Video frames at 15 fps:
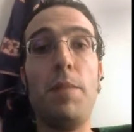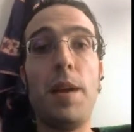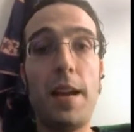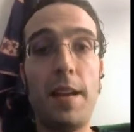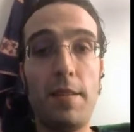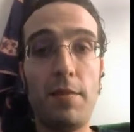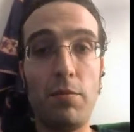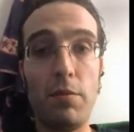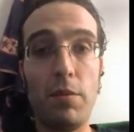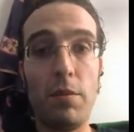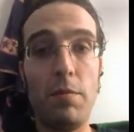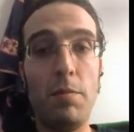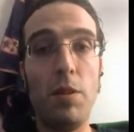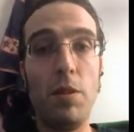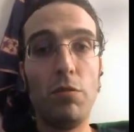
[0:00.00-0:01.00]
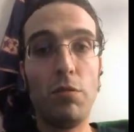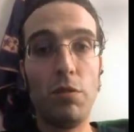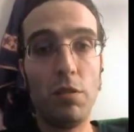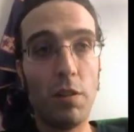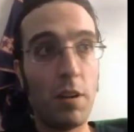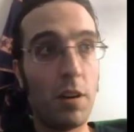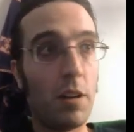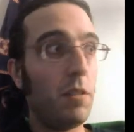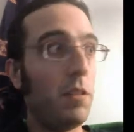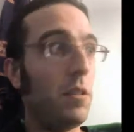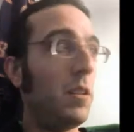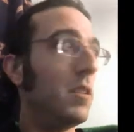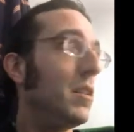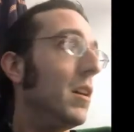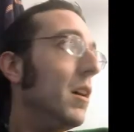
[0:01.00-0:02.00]
base with the milk
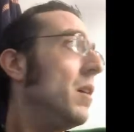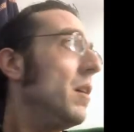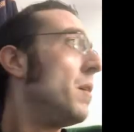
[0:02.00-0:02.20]
chocolate, and